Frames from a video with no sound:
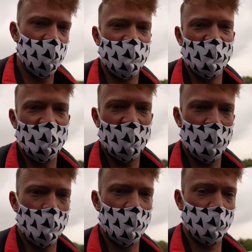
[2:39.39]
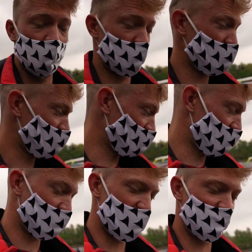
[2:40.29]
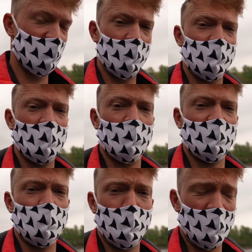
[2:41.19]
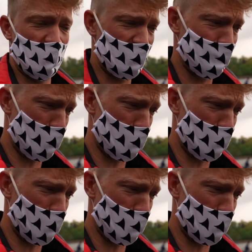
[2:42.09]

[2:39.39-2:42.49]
see how it all goes. You can actually get a live readout as well, which should be exciting.